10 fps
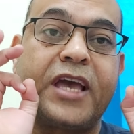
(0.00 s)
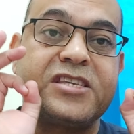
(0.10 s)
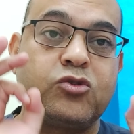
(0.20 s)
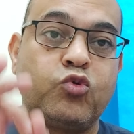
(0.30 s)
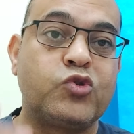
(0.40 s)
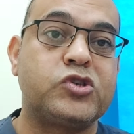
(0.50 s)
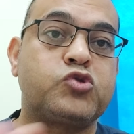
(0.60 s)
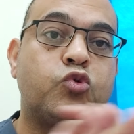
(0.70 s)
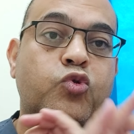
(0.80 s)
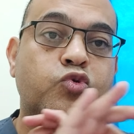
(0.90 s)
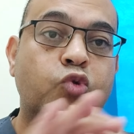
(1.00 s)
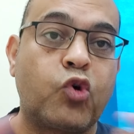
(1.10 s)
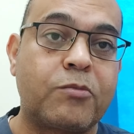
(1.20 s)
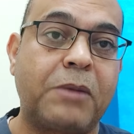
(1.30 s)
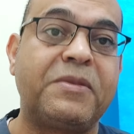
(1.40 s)
acidosis or
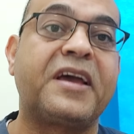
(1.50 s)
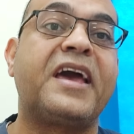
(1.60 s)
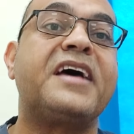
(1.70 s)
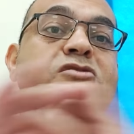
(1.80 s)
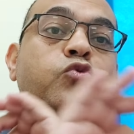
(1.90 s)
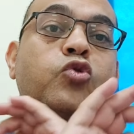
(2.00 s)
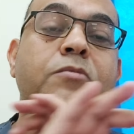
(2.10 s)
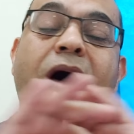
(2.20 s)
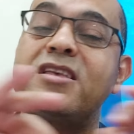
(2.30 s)
normal blood gas, or